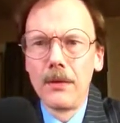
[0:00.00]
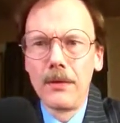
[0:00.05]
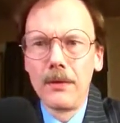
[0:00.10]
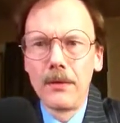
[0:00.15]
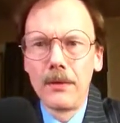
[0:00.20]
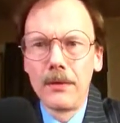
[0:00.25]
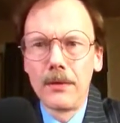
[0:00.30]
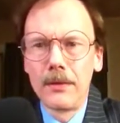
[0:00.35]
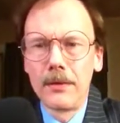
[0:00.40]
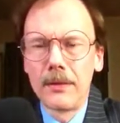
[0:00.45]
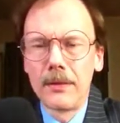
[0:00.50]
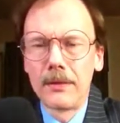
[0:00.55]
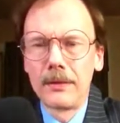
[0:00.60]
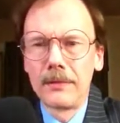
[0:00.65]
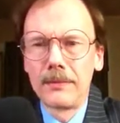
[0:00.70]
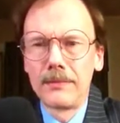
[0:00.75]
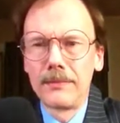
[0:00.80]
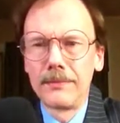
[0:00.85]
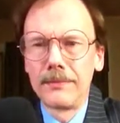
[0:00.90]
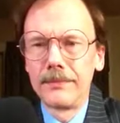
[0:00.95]
and
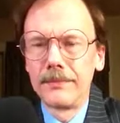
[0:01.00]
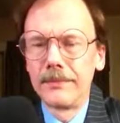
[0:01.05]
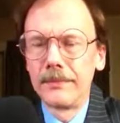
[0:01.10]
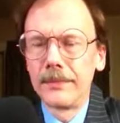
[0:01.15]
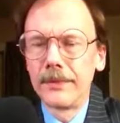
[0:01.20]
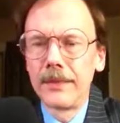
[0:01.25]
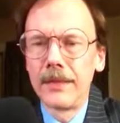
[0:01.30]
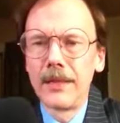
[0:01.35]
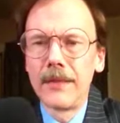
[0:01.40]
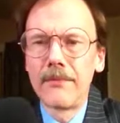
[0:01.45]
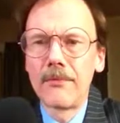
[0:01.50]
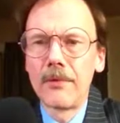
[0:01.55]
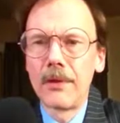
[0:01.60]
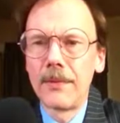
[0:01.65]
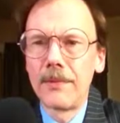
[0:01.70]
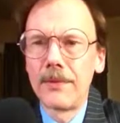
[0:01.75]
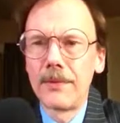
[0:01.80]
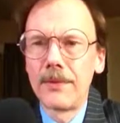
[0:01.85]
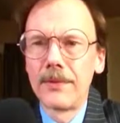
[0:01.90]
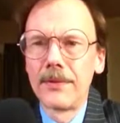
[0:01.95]
they have
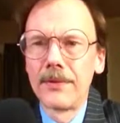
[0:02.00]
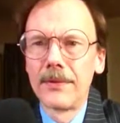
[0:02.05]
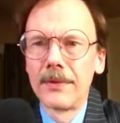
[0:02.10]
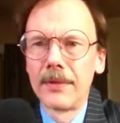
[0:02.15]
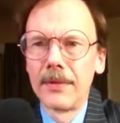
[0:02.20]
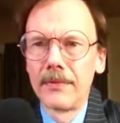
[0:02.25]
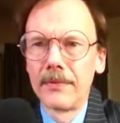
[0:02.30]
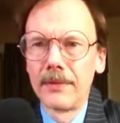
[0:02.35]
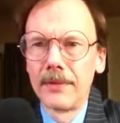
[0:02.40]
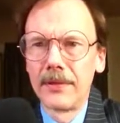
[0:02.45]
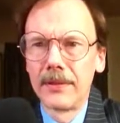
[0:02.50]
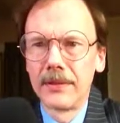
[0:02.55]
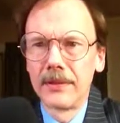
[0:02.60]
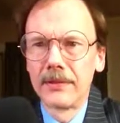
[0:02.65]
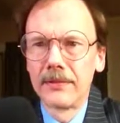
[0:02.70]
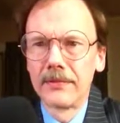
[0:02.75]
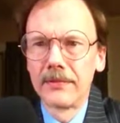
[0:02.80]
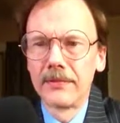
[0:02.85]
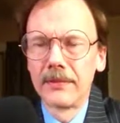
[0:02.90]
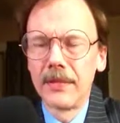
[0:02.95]
weapons and
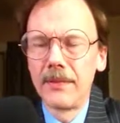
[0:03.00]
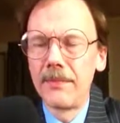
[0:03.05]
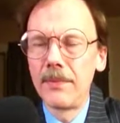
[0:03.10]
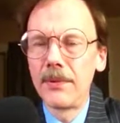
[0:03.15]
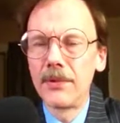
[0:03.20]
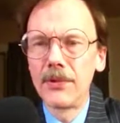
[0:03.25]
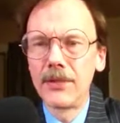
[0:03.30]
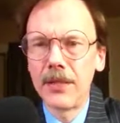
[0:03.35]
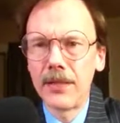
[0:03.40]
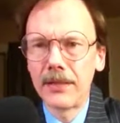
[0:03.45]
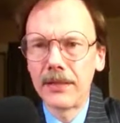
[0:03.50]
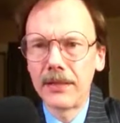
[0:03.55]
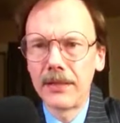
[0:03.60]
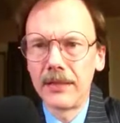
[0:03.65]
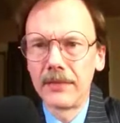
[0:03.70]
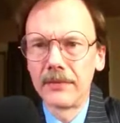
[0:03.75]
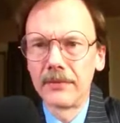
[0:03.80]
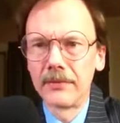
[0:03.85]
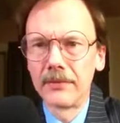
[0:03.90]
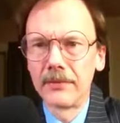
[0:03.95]
everything. They've been checked
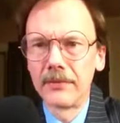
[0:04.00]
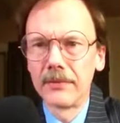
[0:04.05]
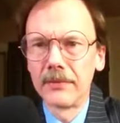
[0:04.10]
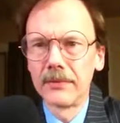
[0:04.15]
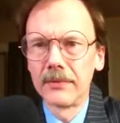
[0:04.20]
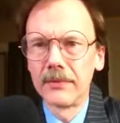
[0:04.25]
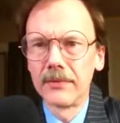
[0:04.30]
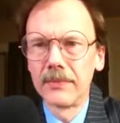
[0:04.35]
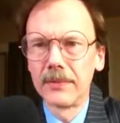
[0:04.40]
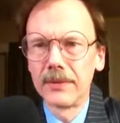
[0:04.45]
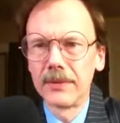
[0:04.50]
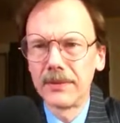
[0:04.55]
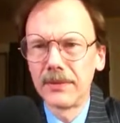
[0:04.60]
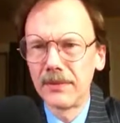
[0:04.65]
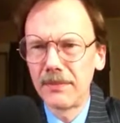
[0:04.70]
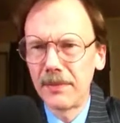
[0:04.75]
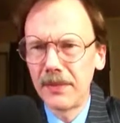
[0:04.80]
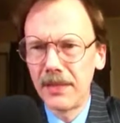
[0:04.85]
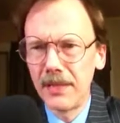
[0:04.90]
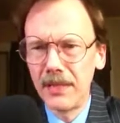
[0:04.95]
out, but
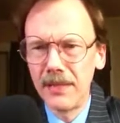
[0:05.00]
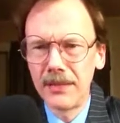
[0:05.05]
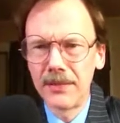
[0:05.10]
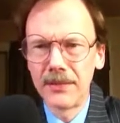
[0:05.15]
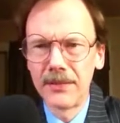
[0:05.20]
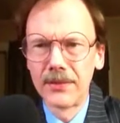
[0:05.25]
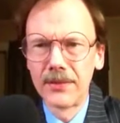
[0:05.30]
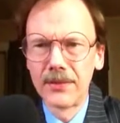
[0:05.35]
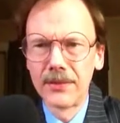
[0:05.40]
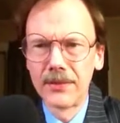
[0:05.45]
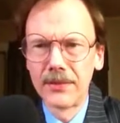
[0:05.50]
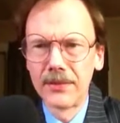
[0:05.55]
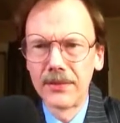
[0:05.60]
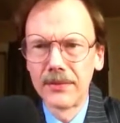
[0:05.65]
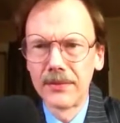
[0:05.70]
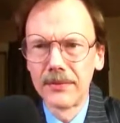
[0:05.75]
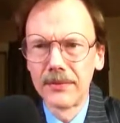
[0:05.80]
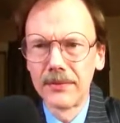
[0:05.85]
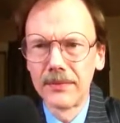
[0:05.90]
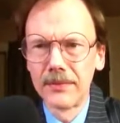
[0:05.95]
some kids,
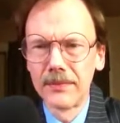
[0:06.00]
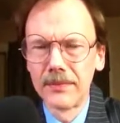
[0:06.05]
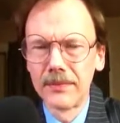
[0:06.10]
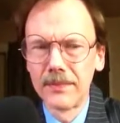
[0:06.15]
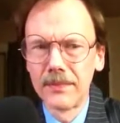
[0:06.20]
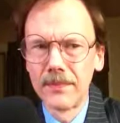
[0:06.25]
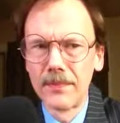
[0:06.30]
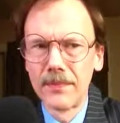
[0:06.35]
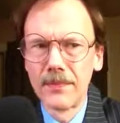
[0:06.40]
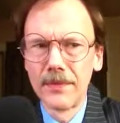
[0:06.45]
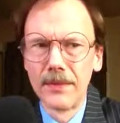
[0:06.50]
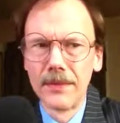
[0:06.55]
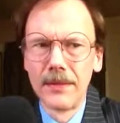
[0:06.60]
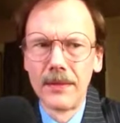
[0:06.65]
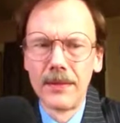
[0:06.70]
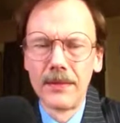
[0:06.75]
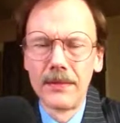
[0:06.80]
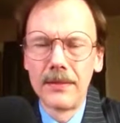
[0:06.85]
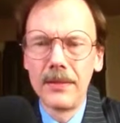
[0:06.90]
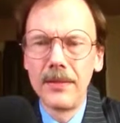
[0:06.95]

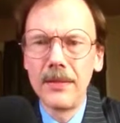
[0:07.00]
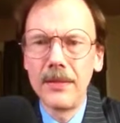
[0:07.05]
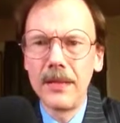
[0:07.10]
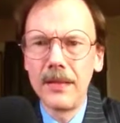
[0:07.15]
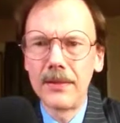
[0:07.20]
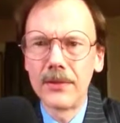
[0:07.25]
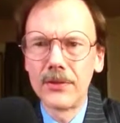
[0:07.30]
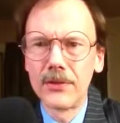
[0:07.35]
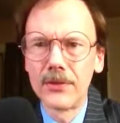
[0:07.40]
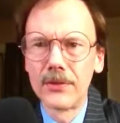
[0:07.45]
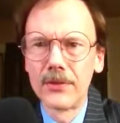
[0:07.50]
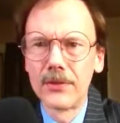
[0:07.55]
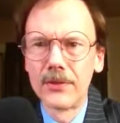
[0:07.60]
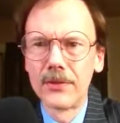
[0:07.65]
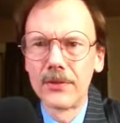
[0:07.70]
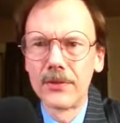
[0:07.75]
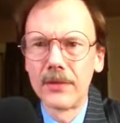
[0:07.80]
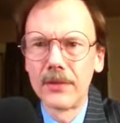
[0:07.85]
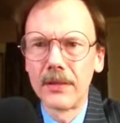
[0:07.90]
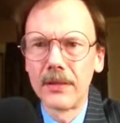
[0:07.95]

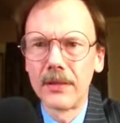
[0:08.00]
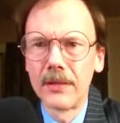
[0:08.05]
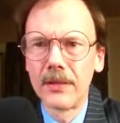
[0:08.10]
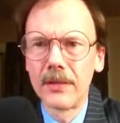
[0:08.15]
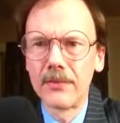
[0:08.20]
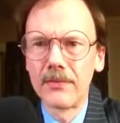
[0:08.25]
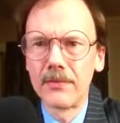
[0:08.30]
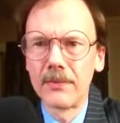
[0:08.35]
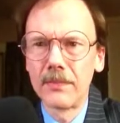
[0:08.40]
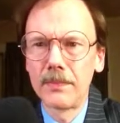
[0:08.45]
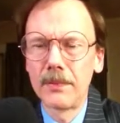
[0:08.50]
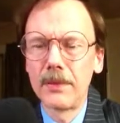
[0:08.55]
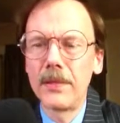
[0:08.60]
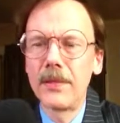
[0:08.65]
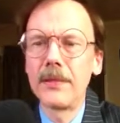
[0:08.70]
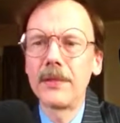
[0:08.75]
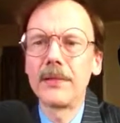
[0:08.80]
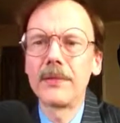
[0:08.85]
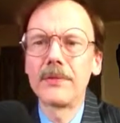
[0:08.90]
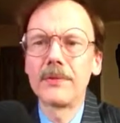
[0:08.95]
teenagers, I guess, were
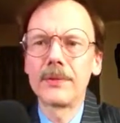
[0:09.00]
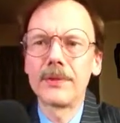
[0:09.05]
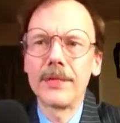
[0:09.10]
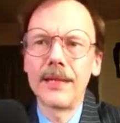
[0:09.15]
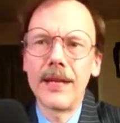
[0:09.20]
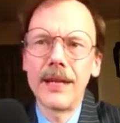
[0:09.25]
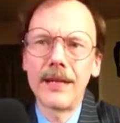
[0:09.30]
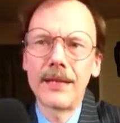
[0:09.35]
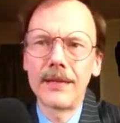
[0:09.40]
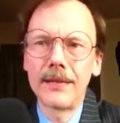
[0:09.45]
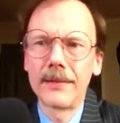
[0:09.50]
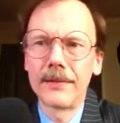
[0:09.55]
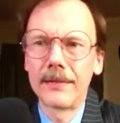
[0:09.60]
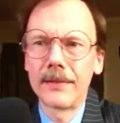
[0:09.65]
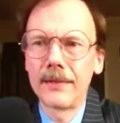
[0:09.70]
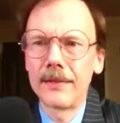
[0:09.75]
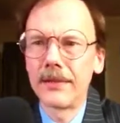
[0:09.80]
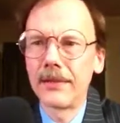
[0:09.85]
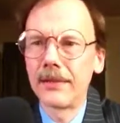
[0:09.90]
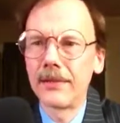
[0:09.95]
planning to attack it.
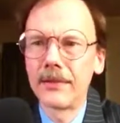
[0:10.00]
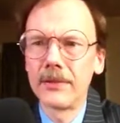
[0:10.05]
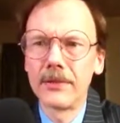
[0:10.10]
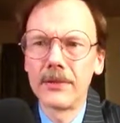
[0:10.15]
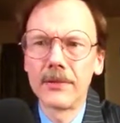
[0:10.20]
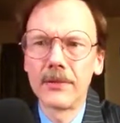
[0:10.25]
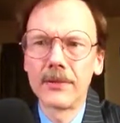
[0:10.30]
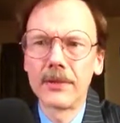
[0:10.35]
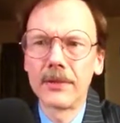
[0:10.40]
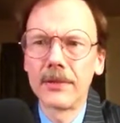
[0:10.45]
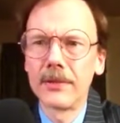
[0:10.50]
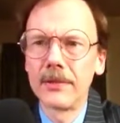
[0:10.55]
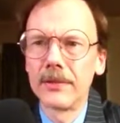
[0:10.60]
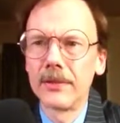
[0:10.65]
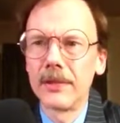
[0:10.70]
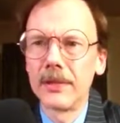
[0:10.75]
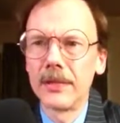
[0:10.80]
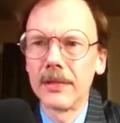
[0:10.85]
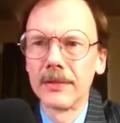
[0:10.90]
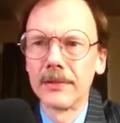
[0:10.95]
They thought they were doing a
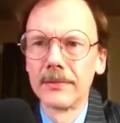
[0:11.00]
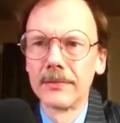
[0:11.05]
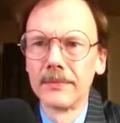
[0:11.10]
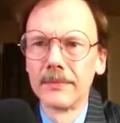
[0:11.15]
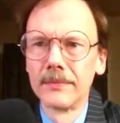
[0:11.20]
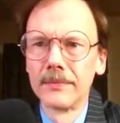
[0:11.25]
good thing.